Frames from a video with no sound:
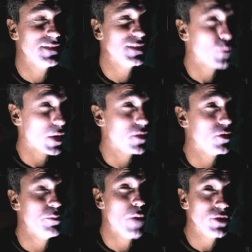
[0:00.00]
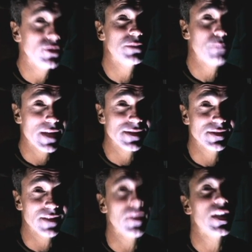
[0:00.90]
is one of the remotest
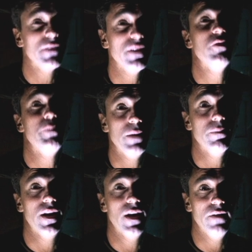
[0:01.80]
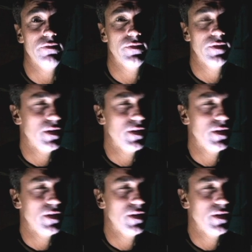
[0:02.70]
places I think I've ever been in my life.